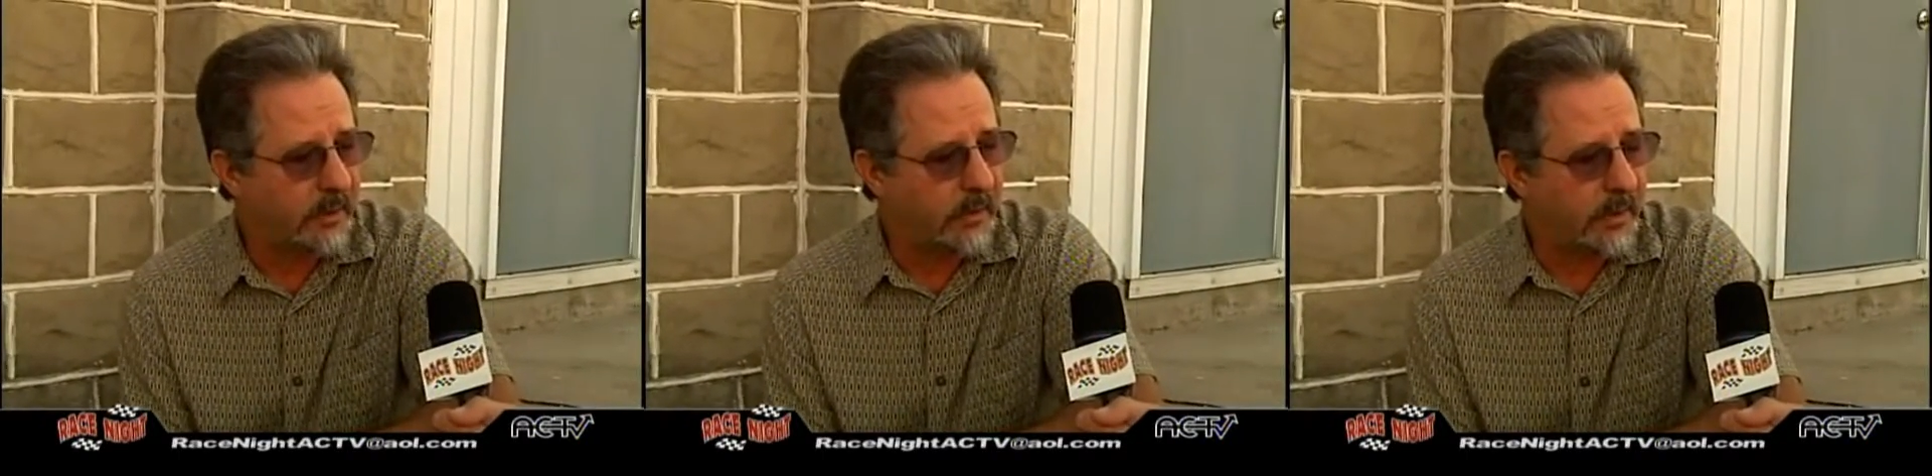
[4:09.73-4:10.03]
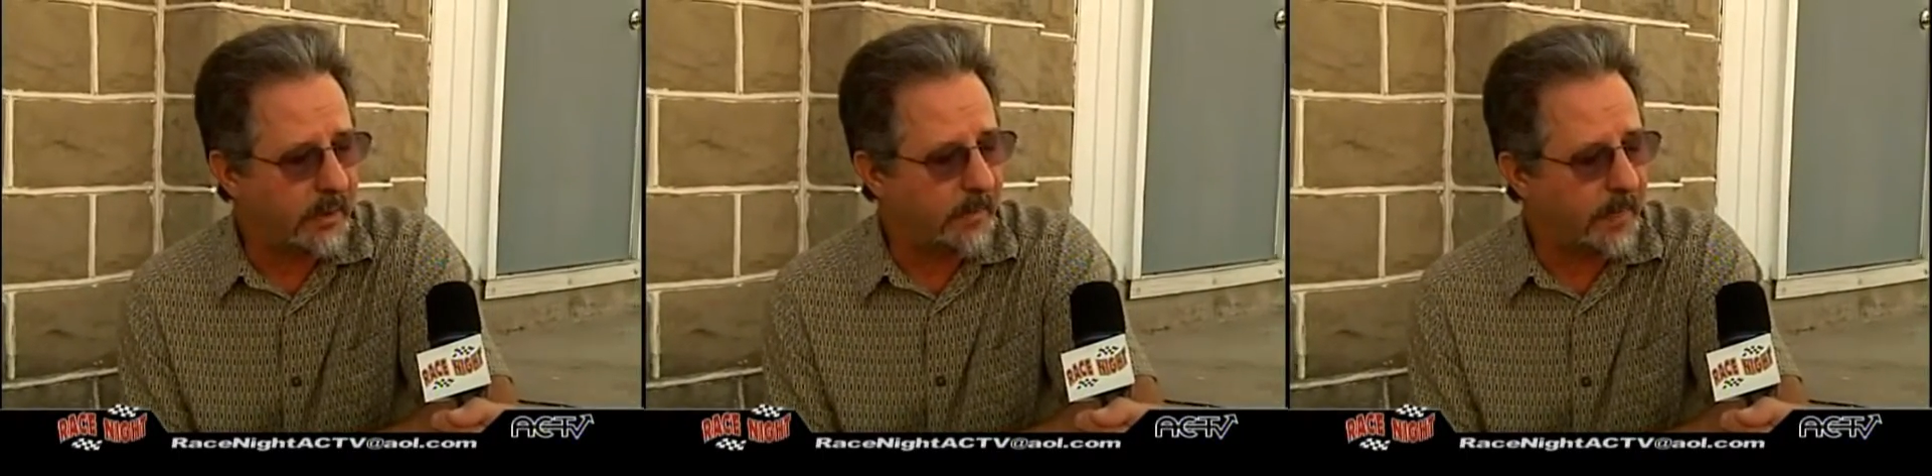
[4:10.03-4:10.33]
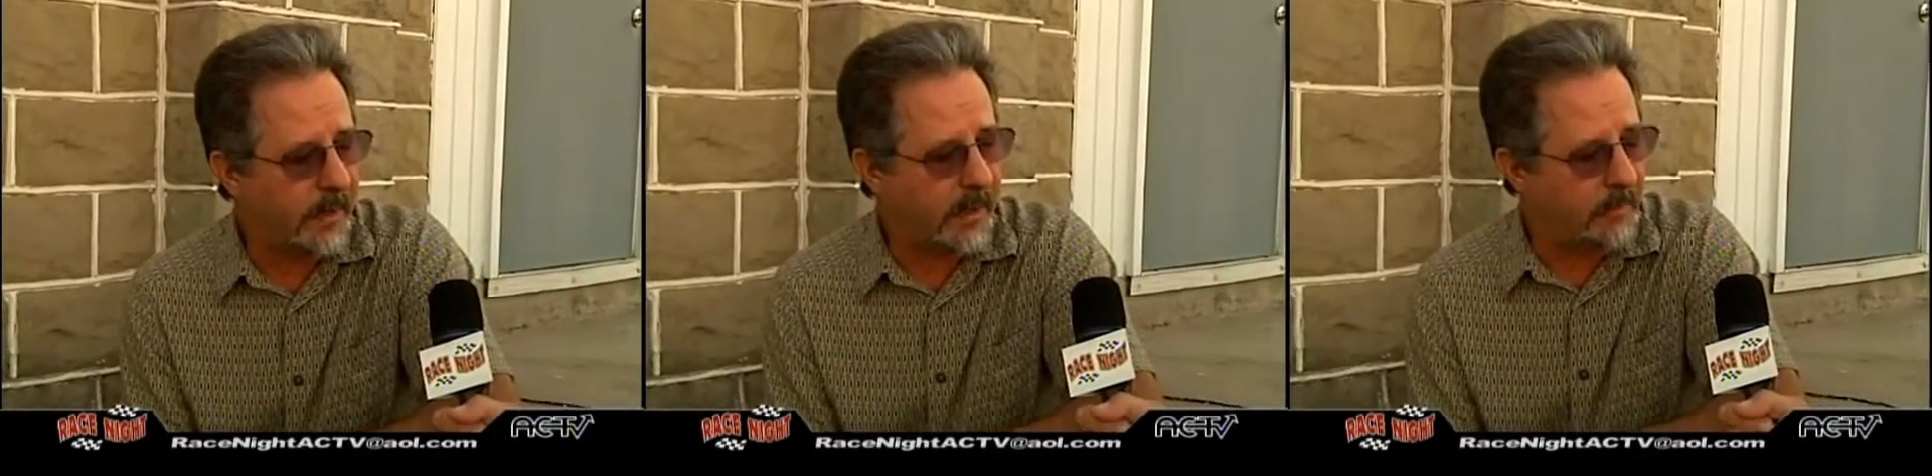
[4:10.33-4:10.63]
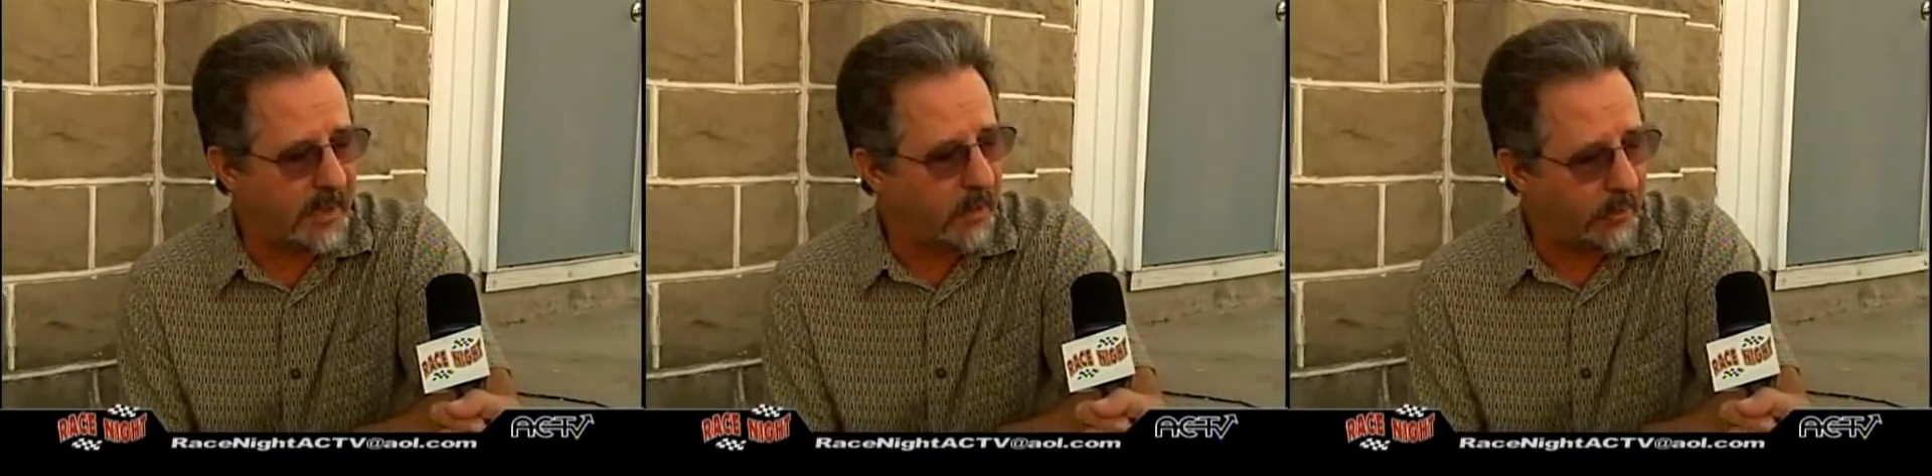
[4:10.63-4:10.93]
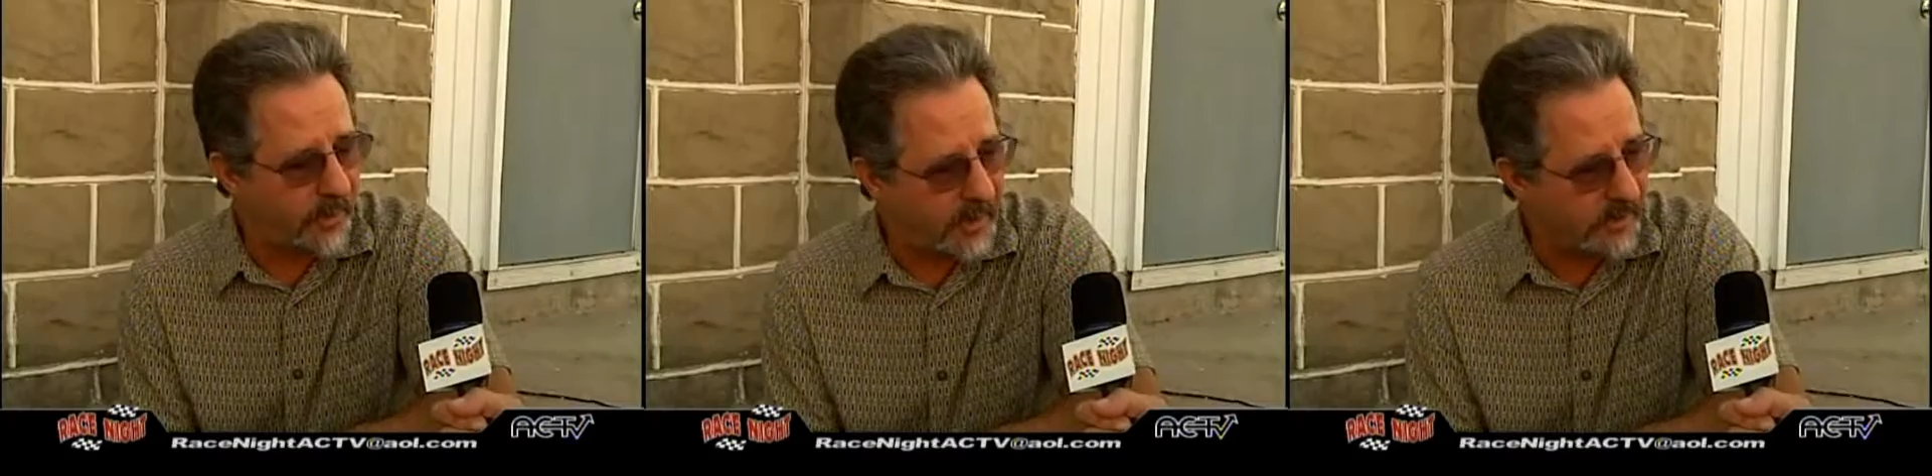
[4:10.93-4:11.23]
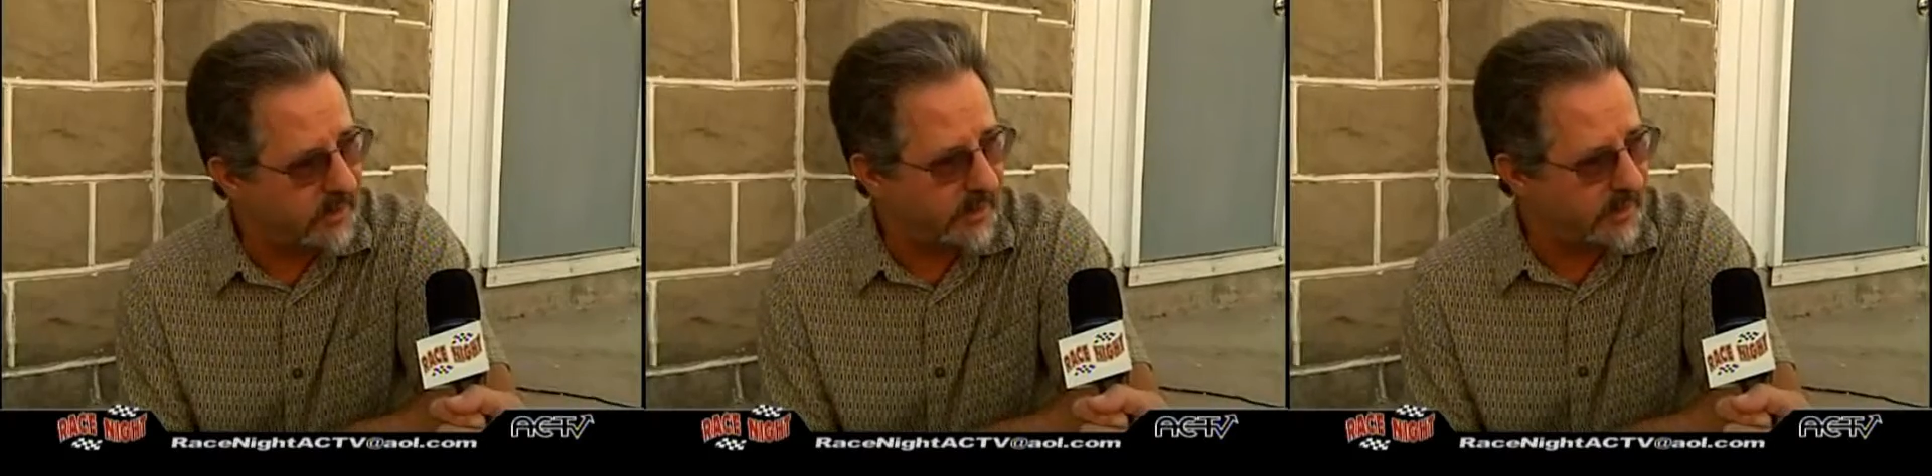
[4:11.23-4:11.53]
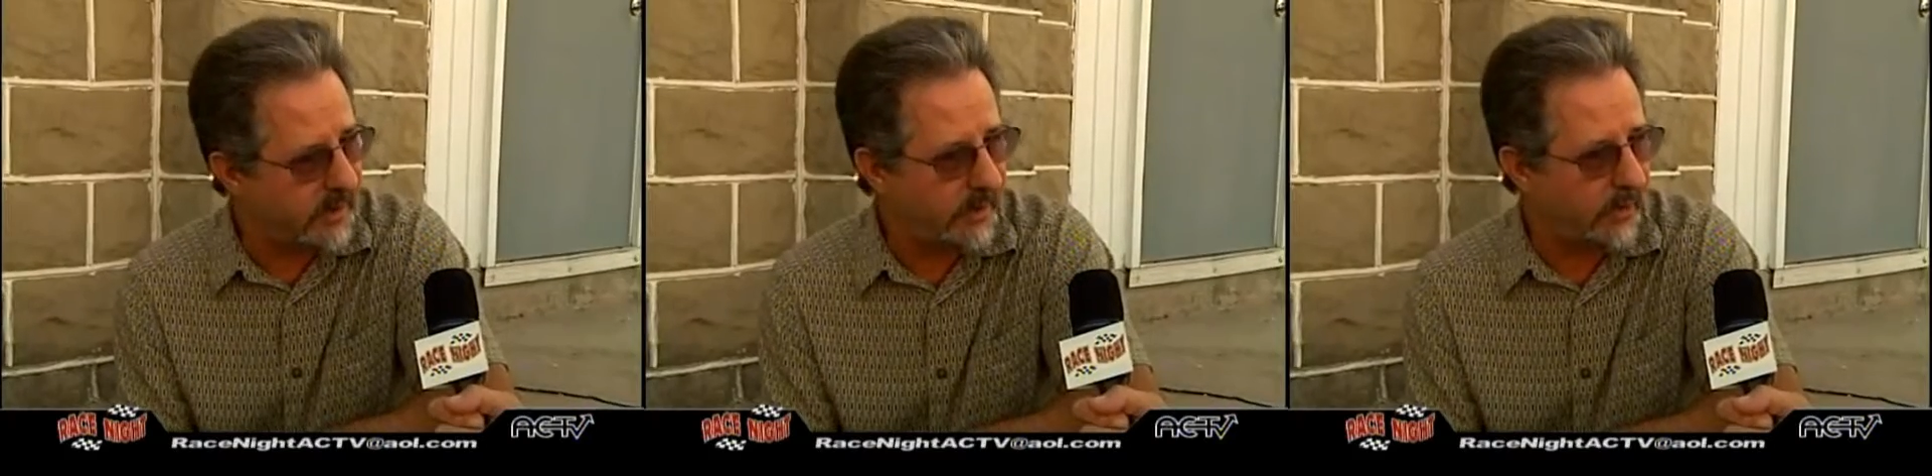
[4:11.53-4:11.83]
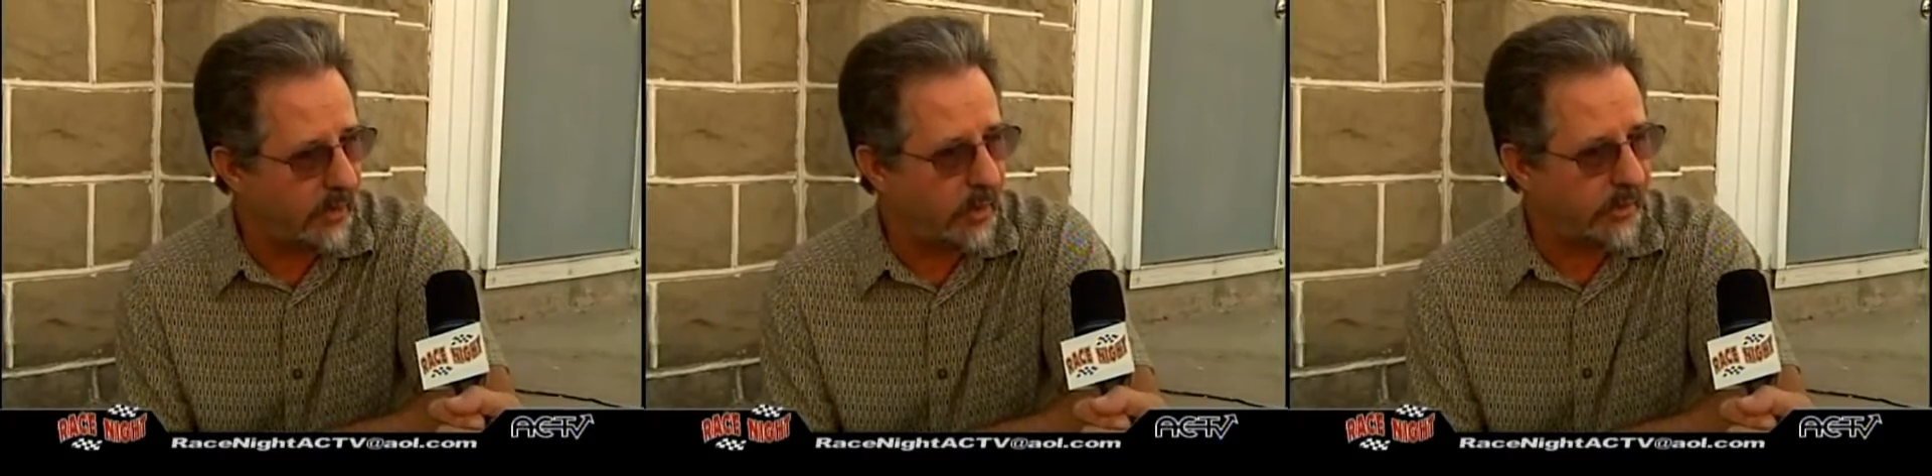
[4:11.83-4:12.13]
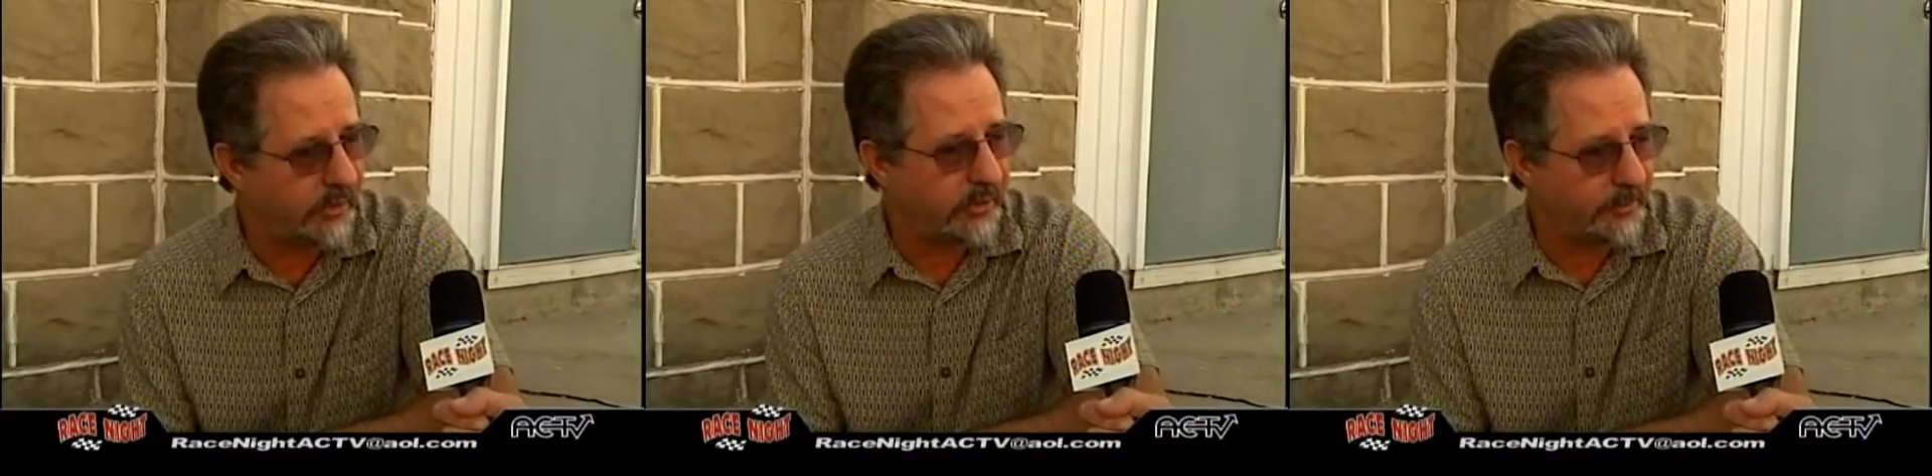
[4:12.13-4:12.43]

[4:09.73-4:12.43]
So, but I don't think that's the intent here at all.